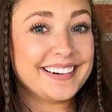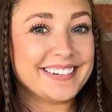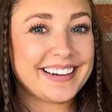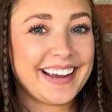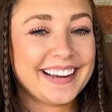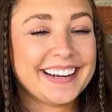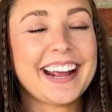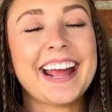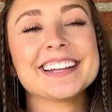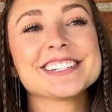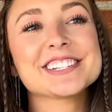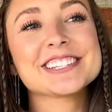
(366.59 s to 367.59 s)
okay,
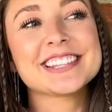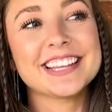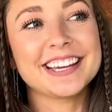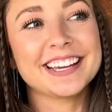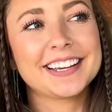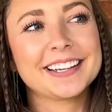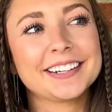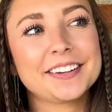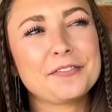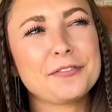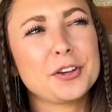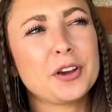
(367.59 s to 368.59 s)
and just think.
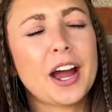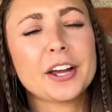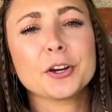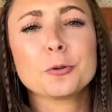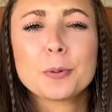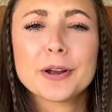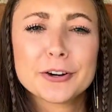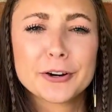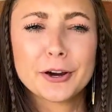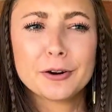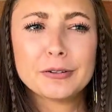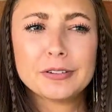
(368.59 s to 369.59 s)
If you got your
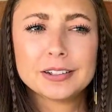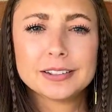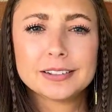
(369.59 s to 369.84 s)
weirdo,